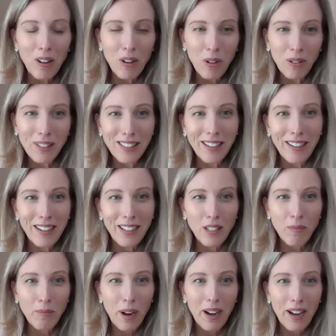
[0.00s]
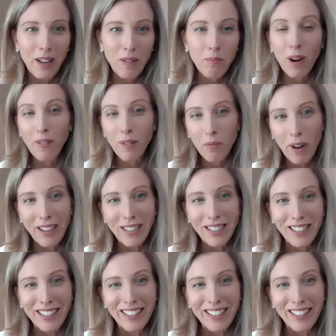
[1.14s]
alongside my private practice.